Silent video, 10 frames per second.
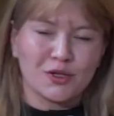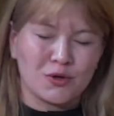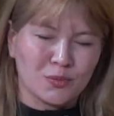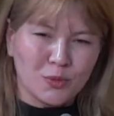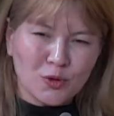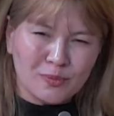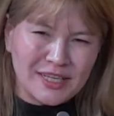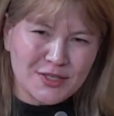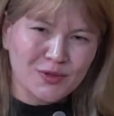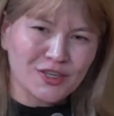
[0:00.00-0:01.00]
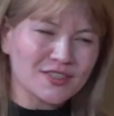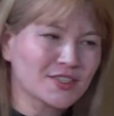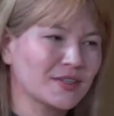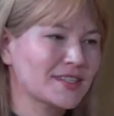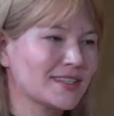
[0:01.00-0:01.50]
you know, based on the
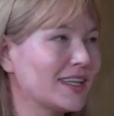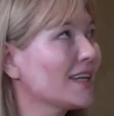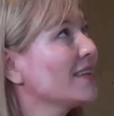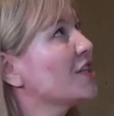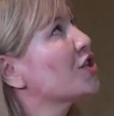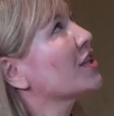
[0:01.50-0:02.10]
answers that the